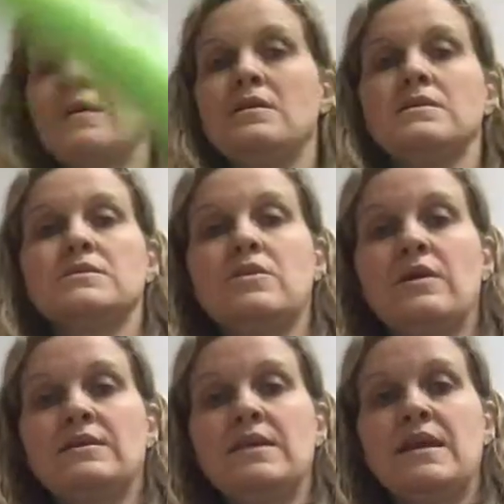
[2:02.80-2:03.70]
So
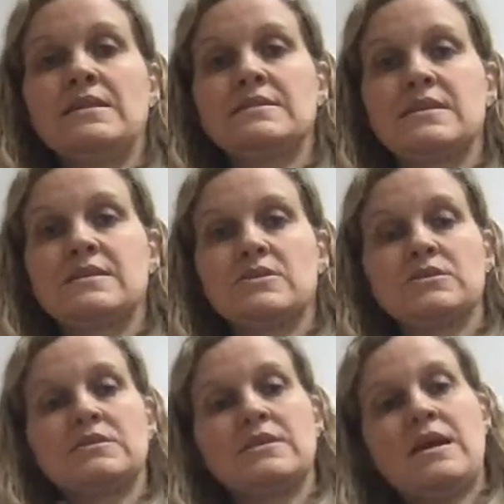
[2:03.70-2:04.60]
I take the
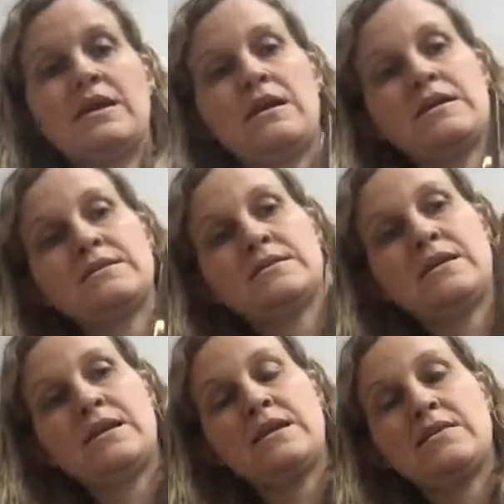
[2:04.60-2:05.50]
scissors and I stick
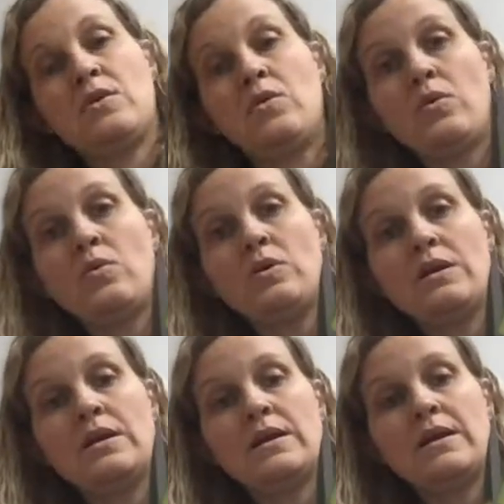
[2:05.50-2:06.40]
it in the hole
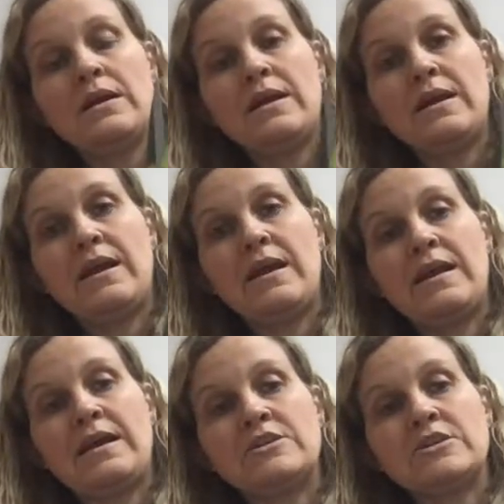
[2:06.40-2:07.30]
and
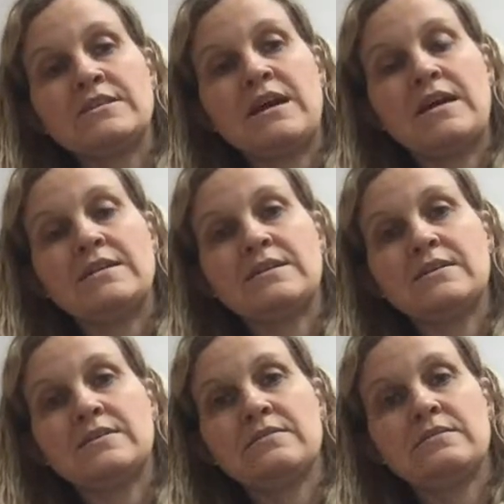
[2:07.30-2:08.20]
I just cut
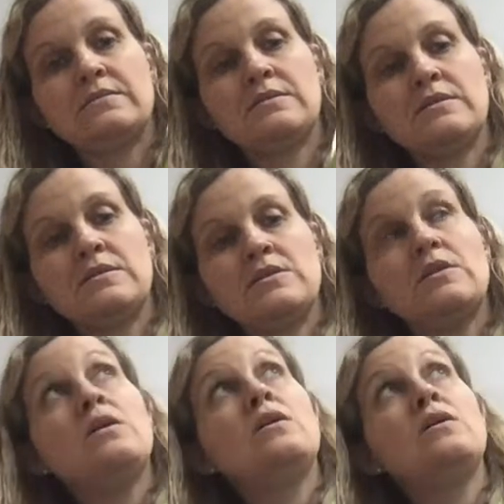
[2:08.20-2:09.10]

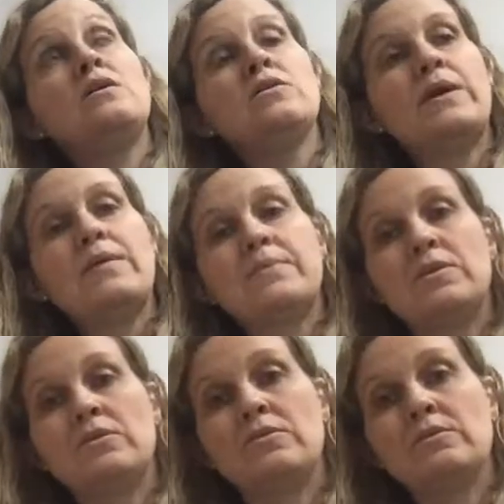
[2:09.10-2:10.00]
all the way up the
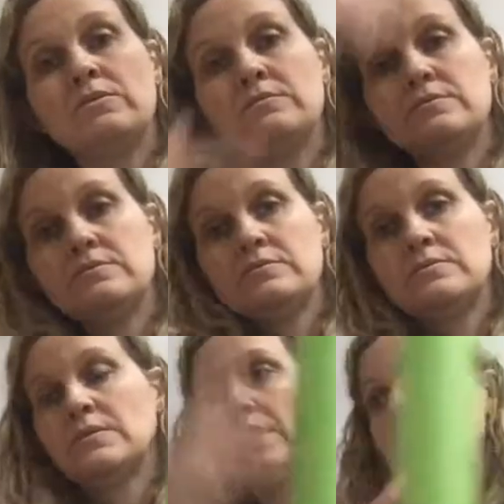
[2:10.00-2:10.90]
noodle.
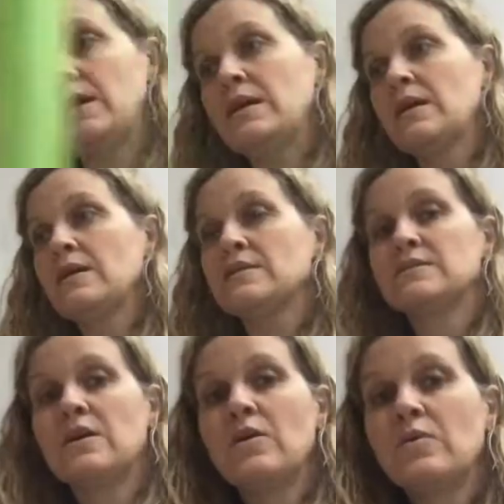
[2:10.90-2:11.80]
Okay.
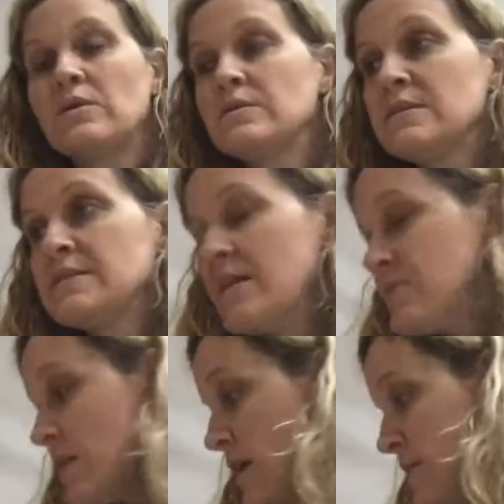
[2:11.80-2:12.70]
So to save
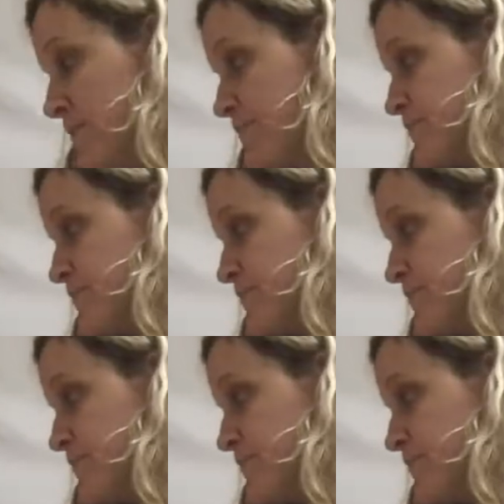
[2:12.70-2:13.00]
time,